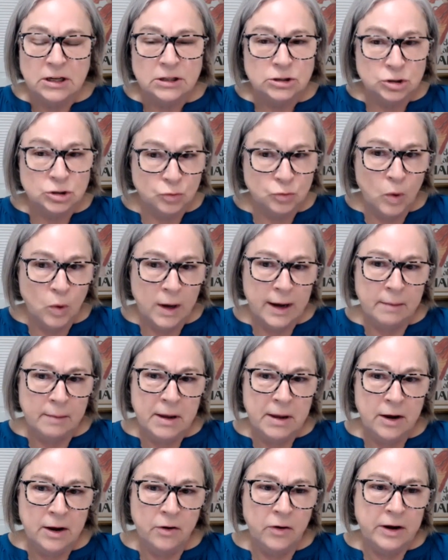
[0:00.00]
to what I'm
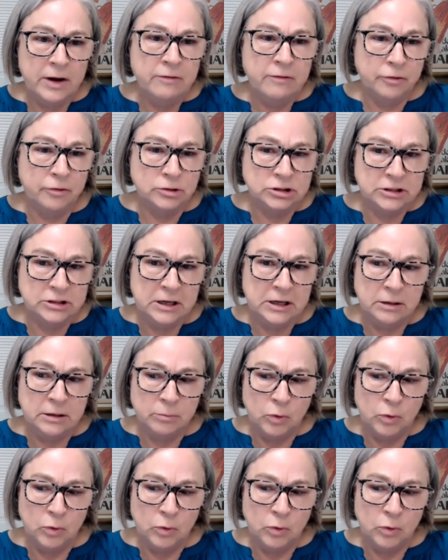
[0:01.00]
hearing first thing in the